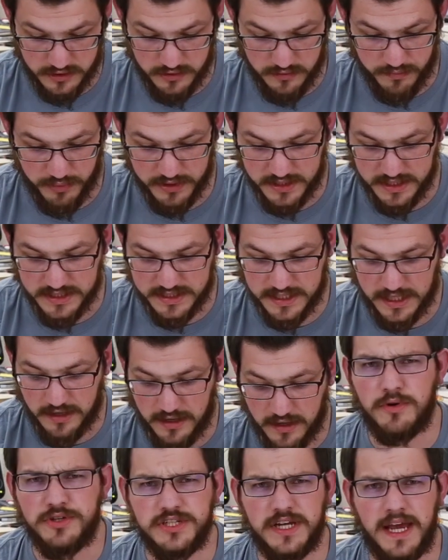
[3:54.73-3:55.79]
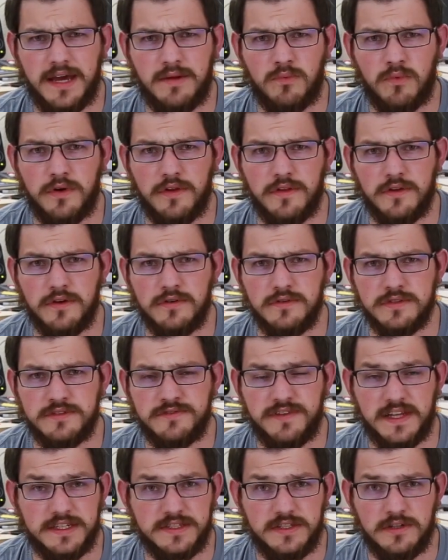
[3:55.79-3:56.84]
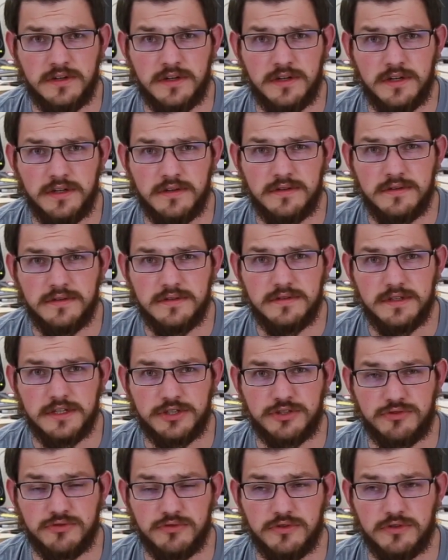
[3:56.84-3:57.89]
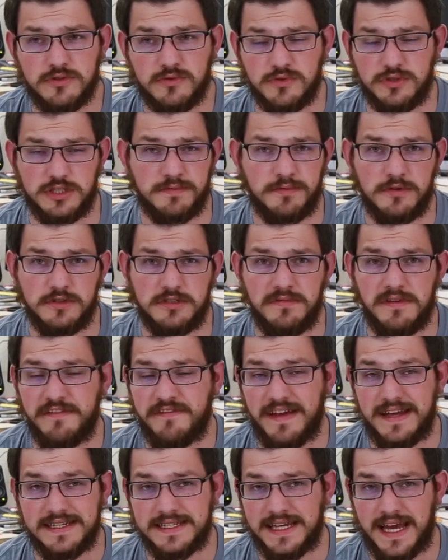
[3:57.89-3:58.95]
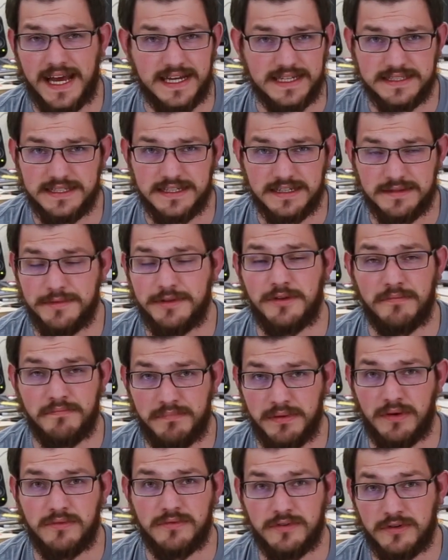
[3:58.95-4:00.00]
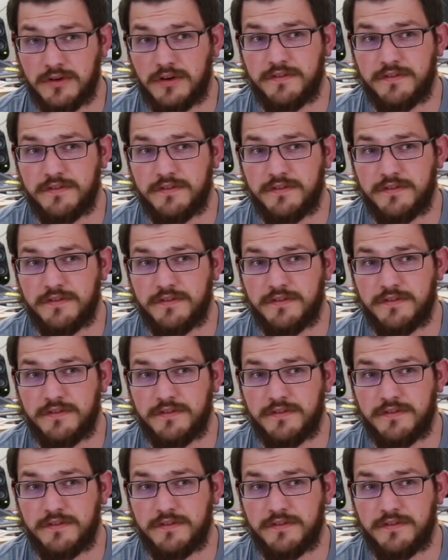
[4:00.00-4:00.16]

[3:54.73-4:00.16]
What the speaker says: to put this out. I wish I had one of those Flexion extruders, which are supposed to be fantastic. I mean, they're built, they're